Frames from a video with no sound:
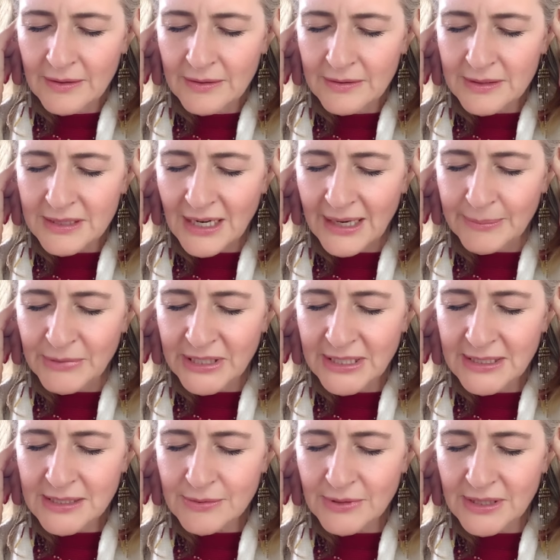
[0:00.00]

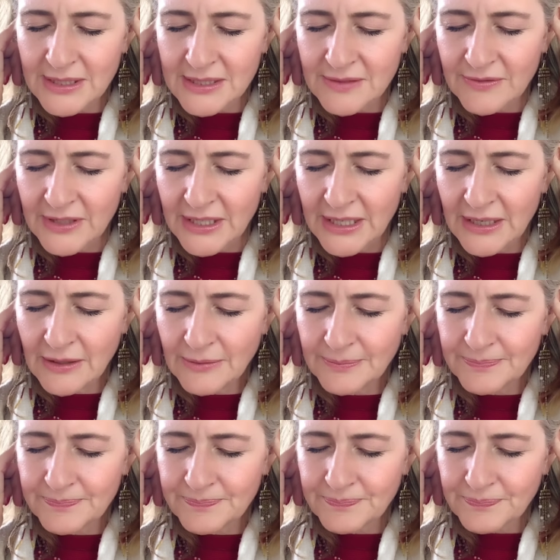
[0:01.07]
timeliness with this video.
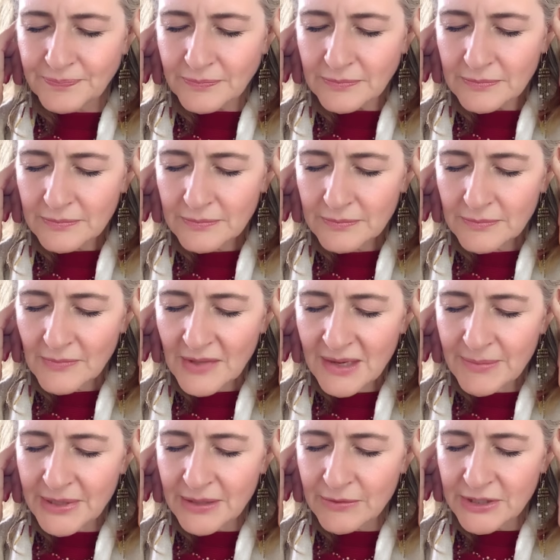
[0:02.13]

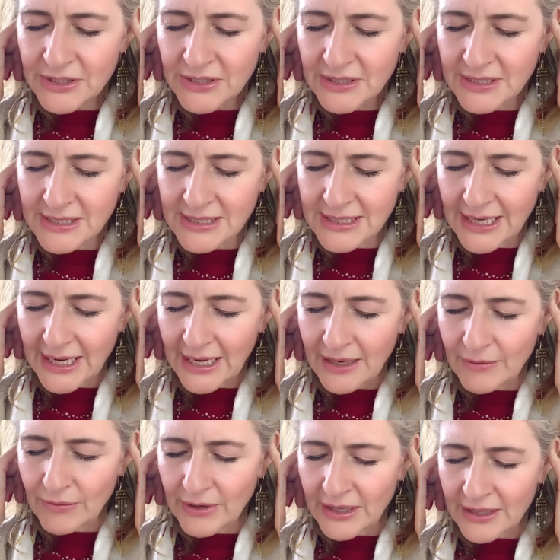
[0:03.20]
But I want you to stay
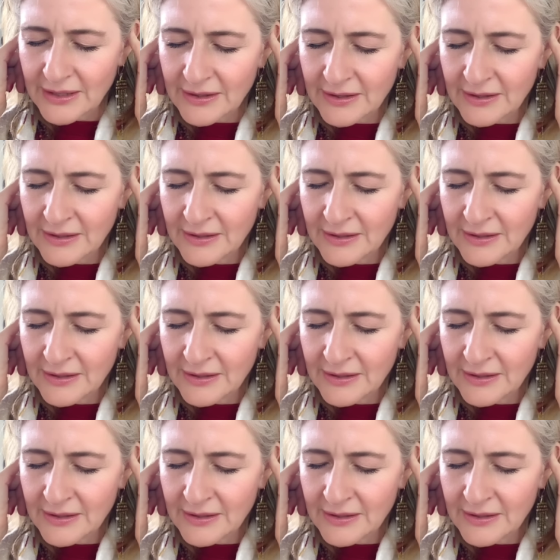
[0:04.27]
with